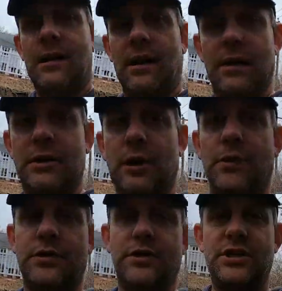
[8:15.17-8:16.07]
her
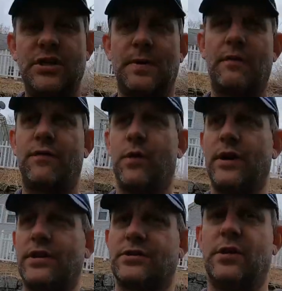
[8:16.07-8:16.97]
enclosure. She's about
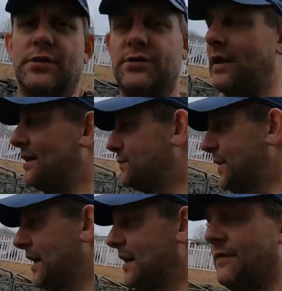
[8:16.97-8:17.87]
four years old, so that's
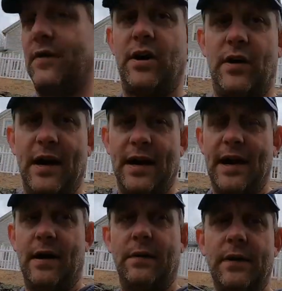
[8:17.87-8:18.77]
big enough for her right
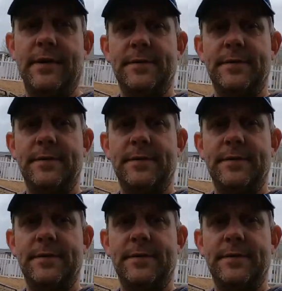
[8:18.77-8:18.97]
now.